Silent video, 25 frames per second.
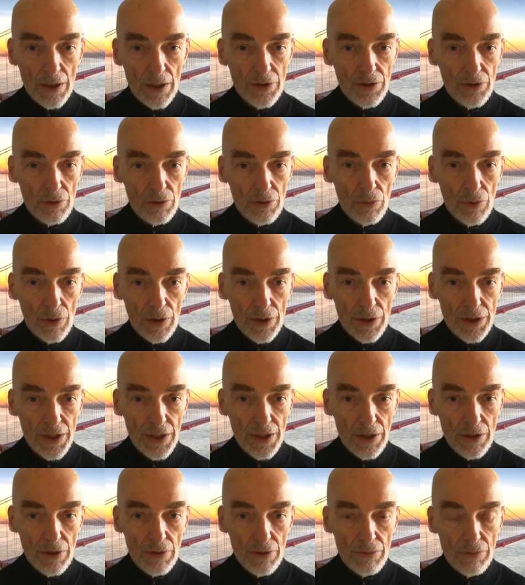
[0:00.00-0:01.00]
don't want to
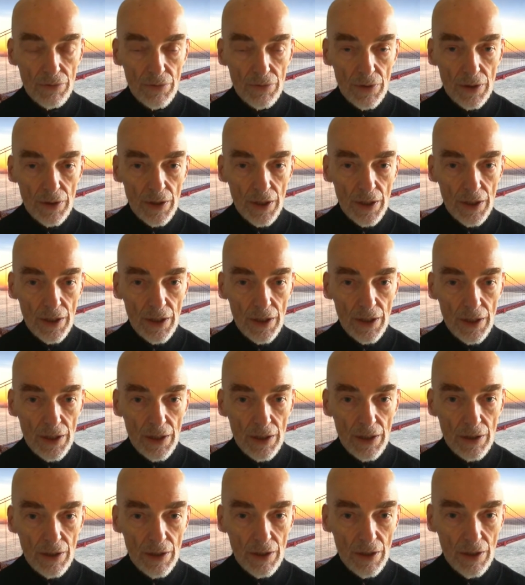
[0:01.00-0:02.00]
give
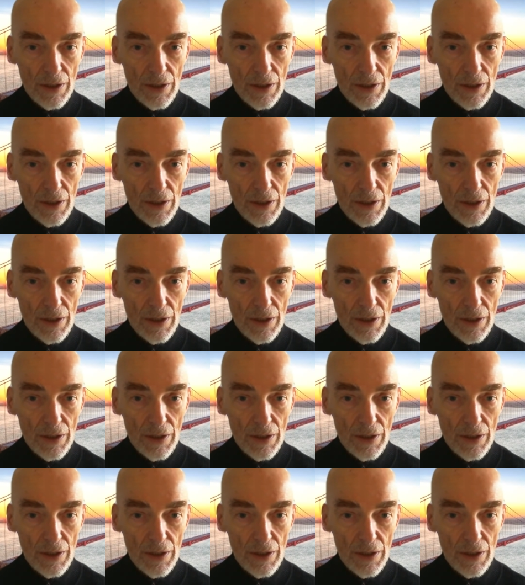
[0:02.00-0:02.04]
a